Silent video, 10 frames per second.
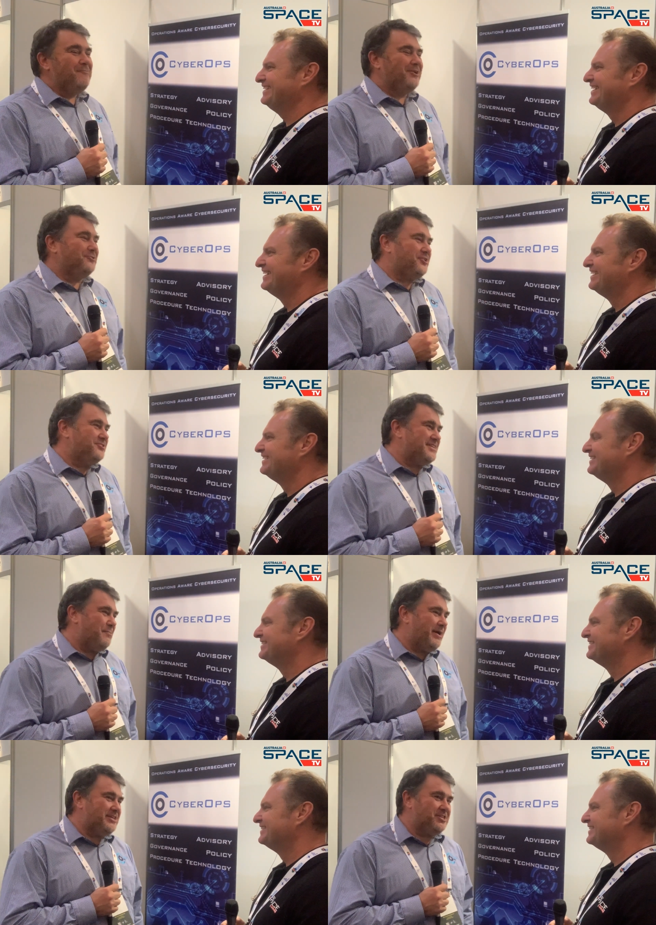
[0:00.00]
Speaker 1: also, it's our
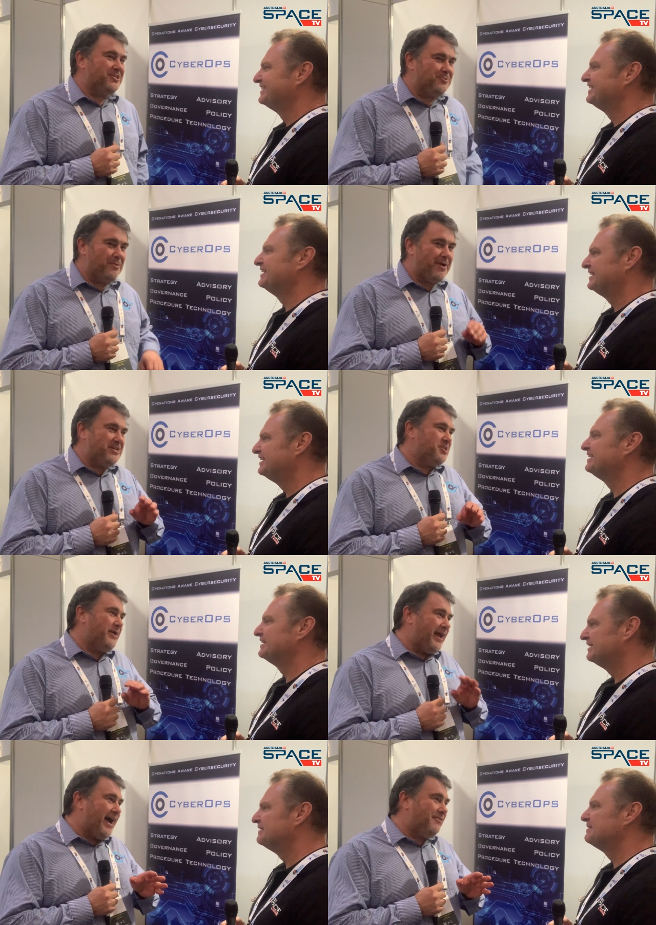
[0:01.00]
passion because we're passionate
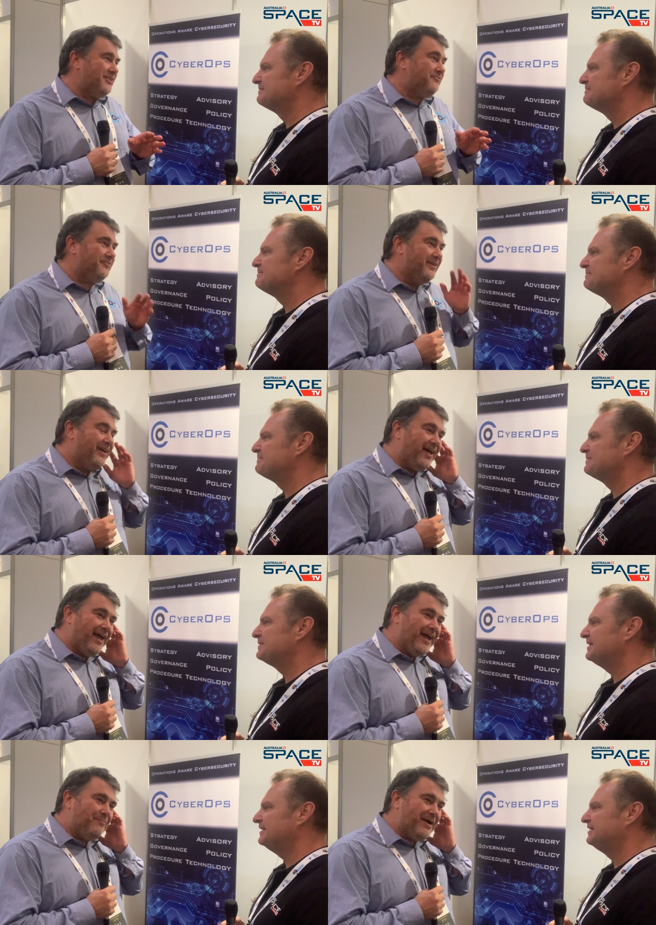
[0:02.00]
about RF
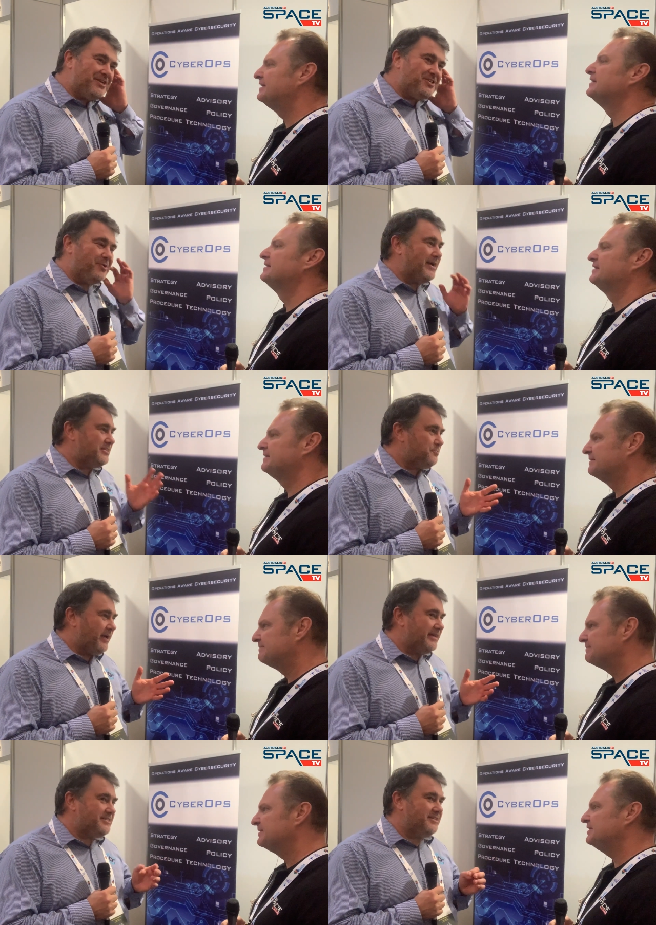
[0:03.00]
and passionate about
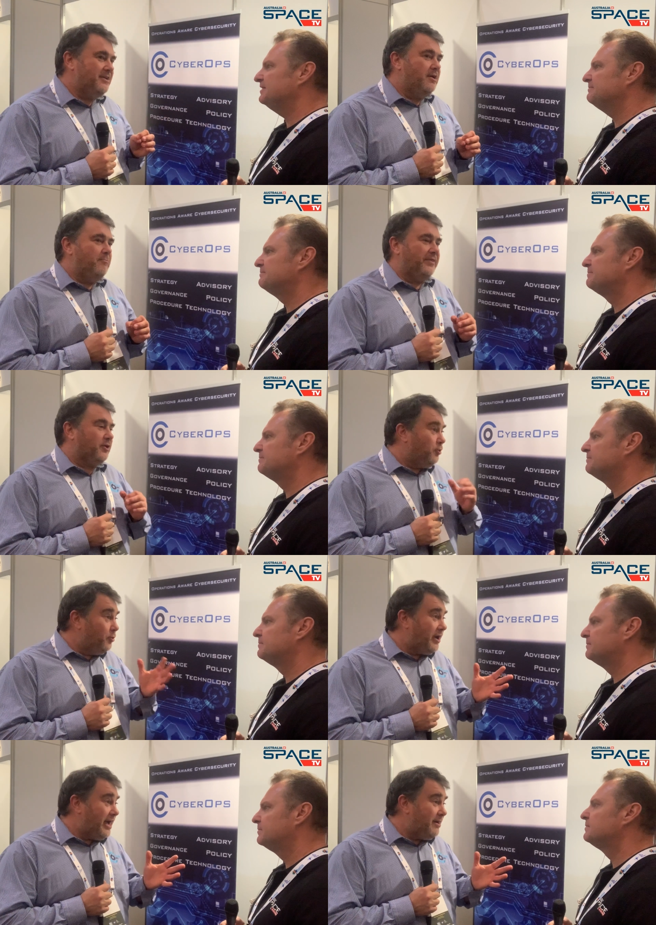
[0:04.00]
space. Yeah. But the call
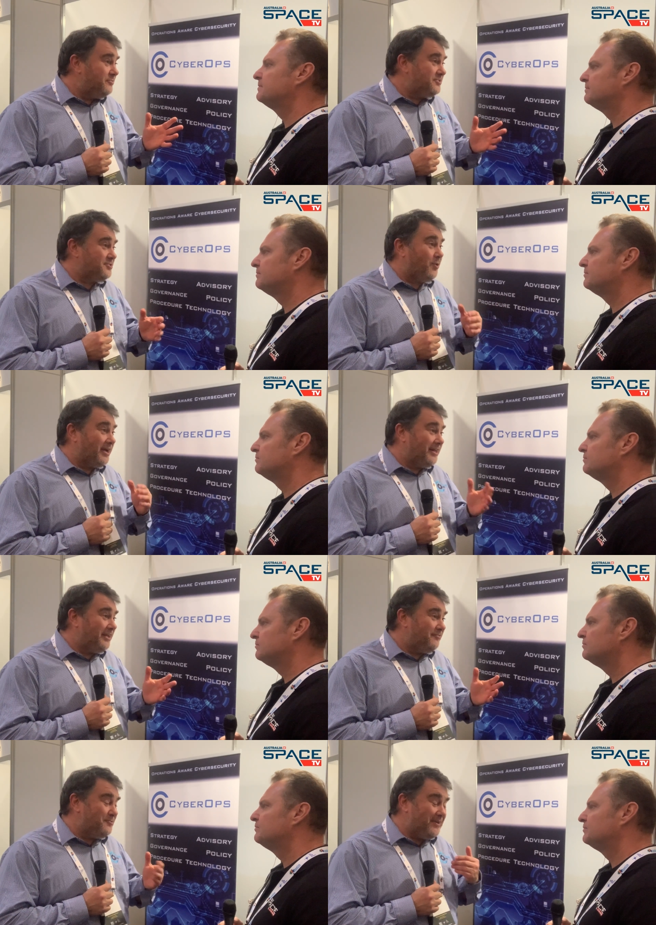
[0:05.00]
to arms is quite
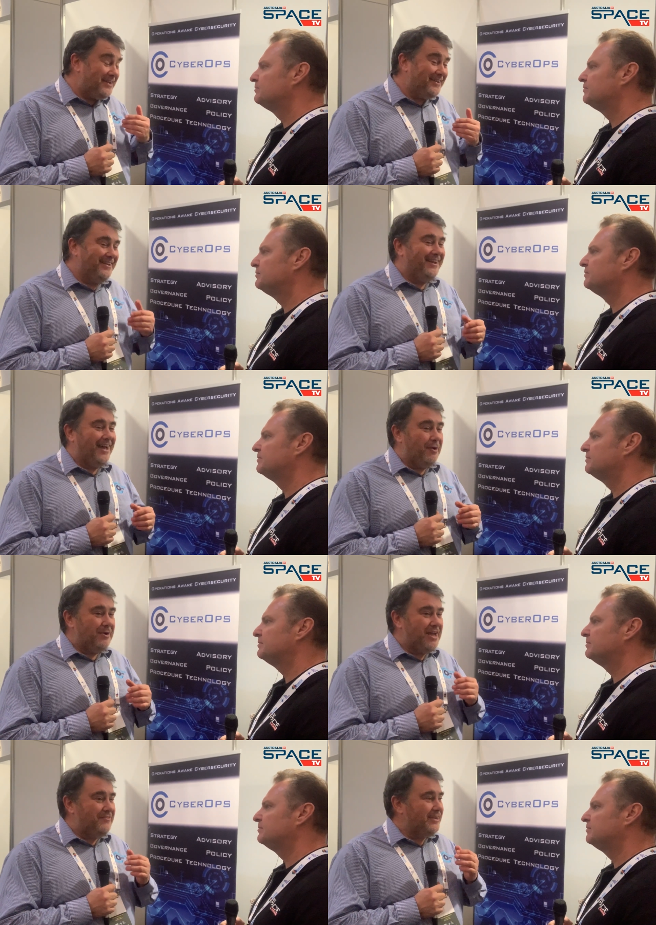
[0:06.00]
clear for me. Uh, we're
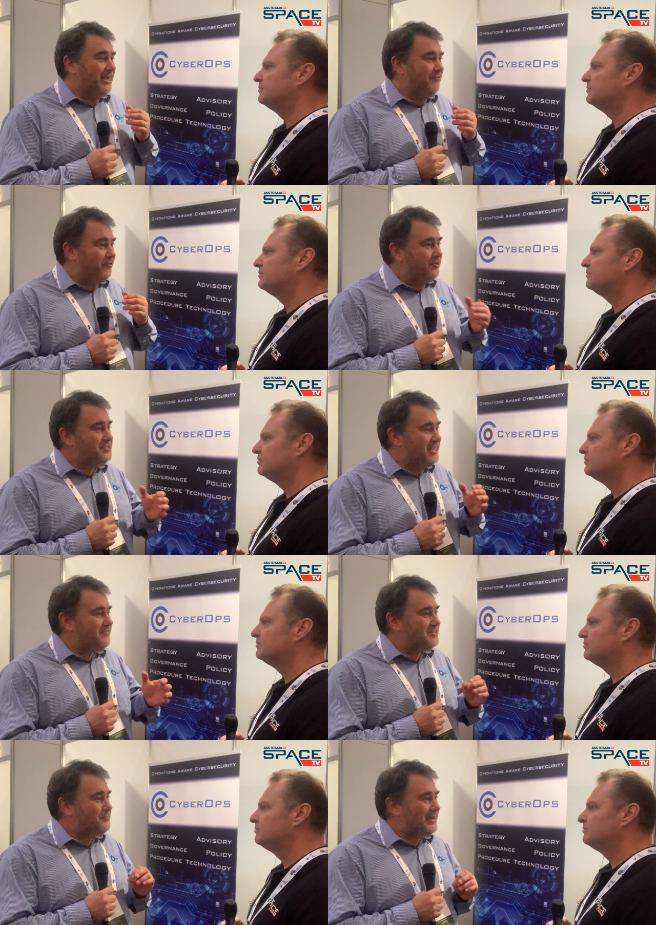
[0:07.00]
having our first
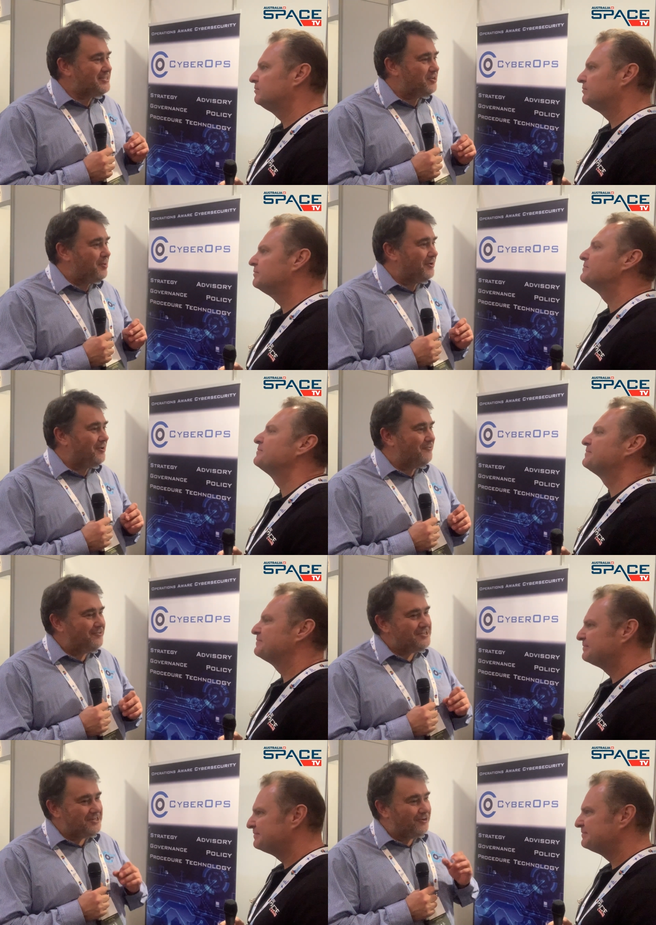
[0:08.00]
ever Space Cyber
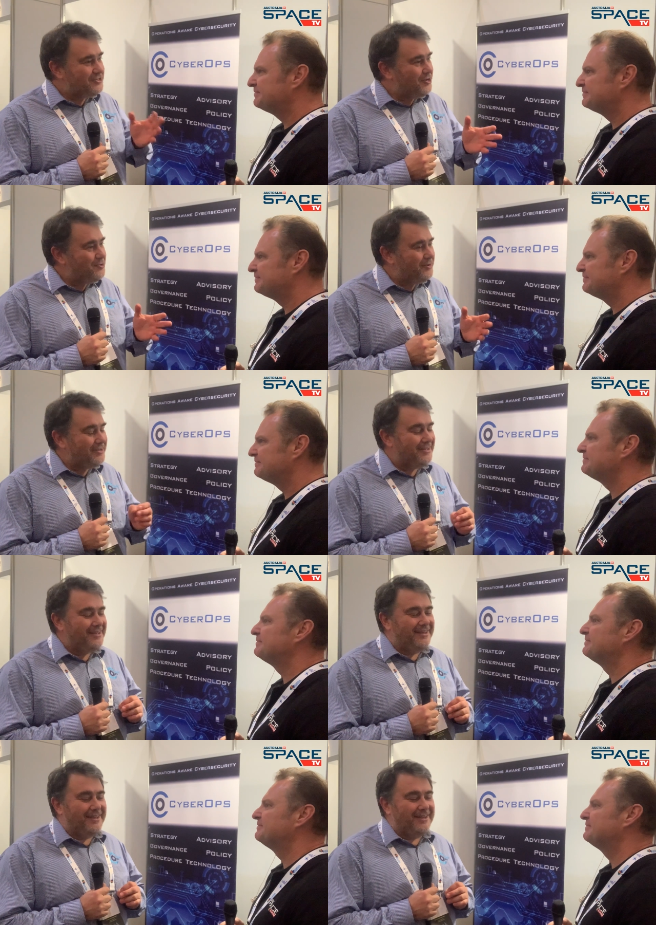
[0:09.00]
Conference in October
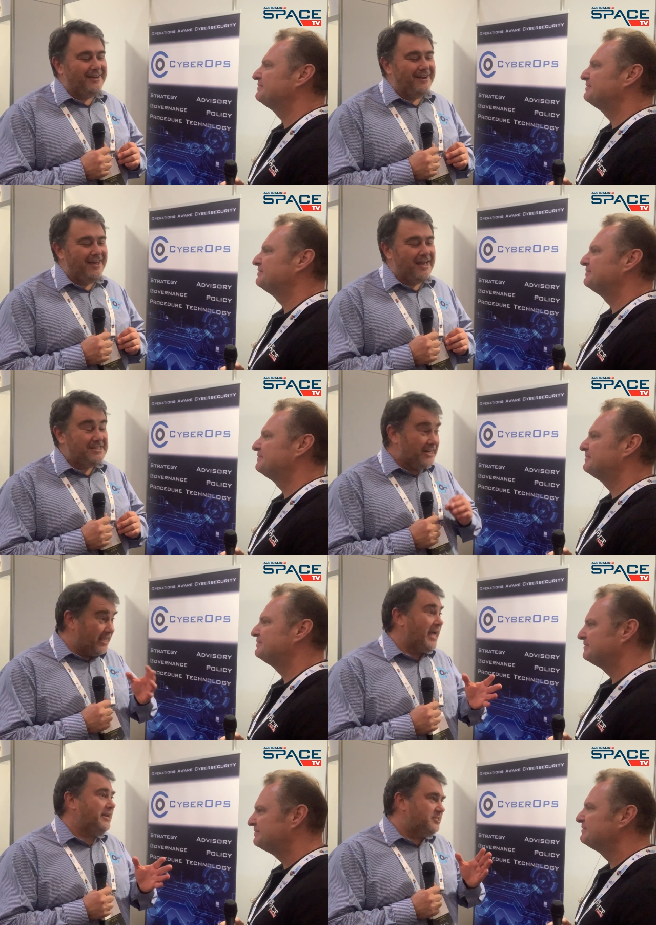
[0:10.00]
in uh,
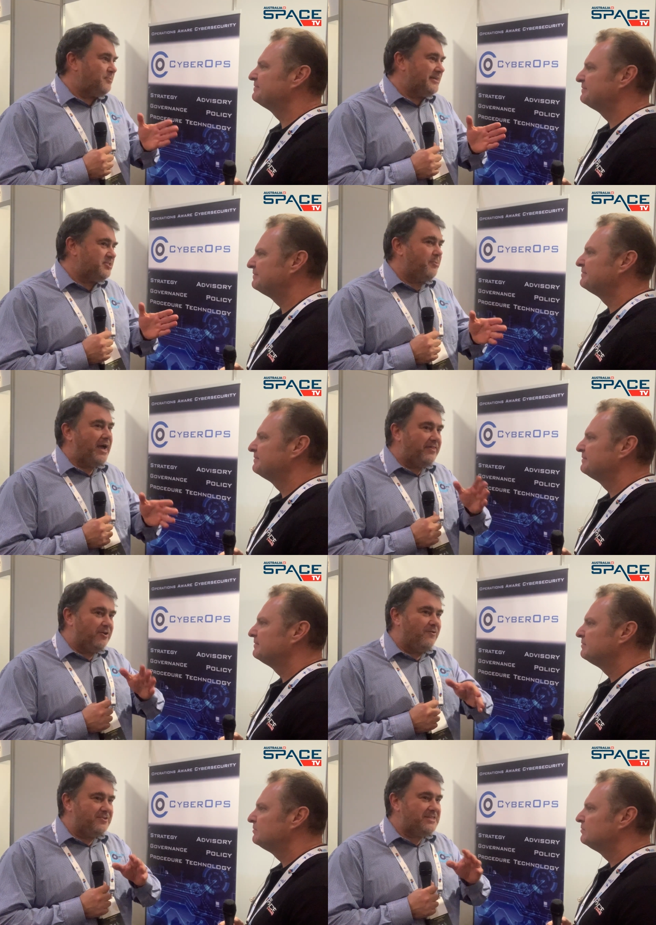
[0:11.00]
dedicated space cyber. Other
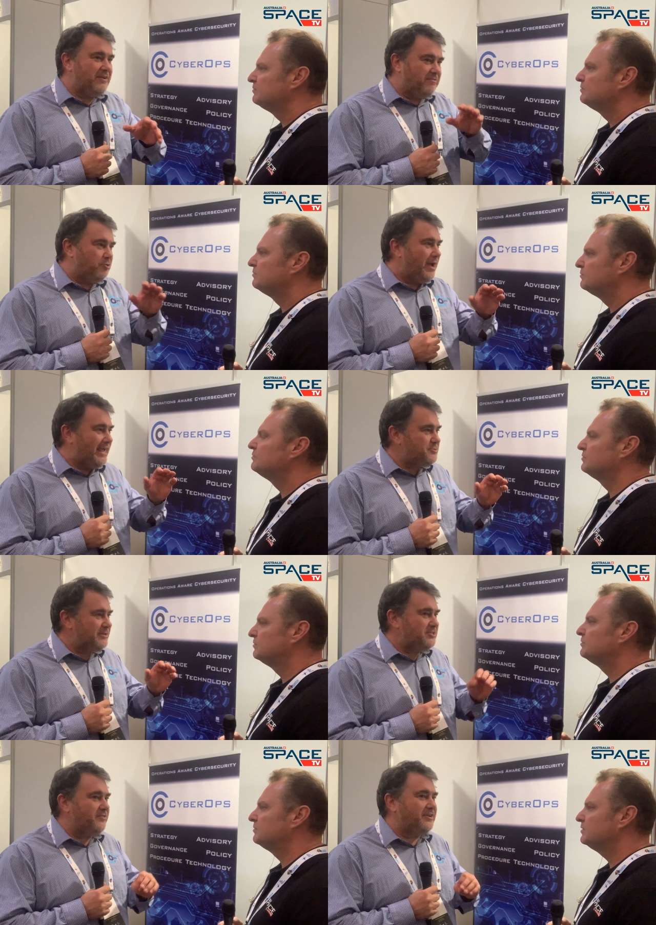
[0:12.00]
conferences have little
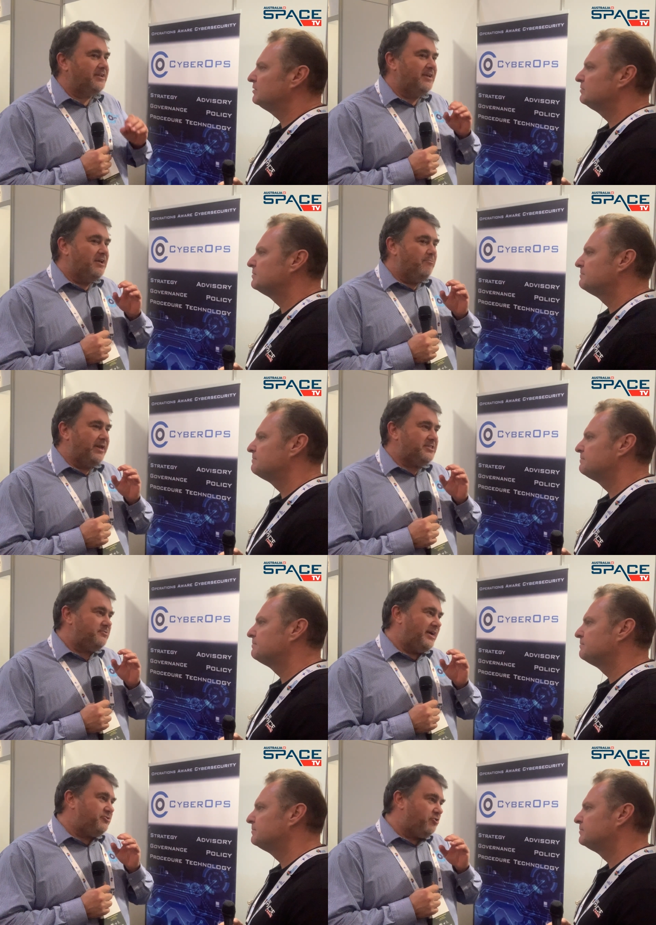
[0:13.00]
aspects of it, but it's
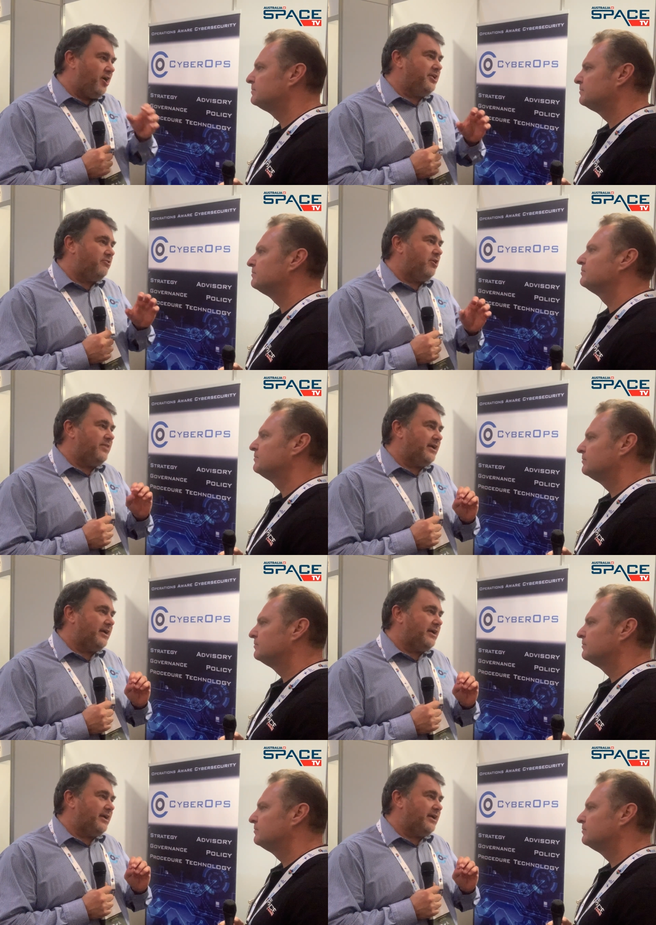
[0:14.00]
around trying to grow that